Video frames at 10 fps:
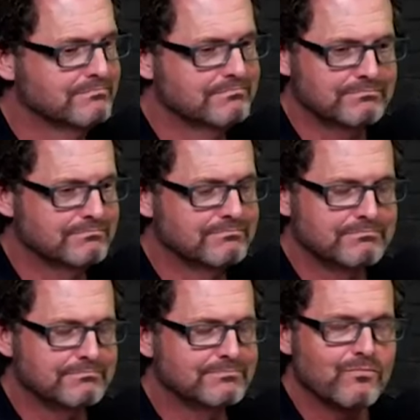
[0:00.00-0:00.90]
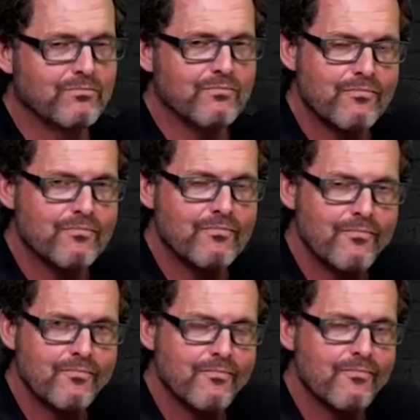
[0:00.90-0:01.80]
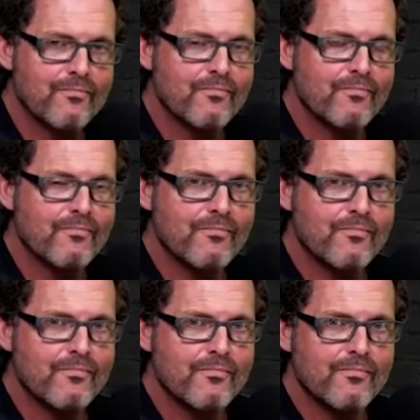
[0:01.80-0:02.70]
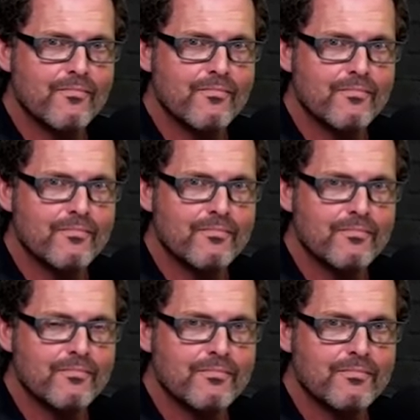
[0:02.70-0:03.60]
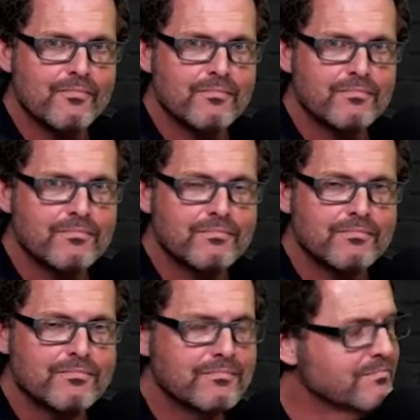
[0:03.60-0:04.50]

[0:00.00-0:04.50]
This person isn't speaking.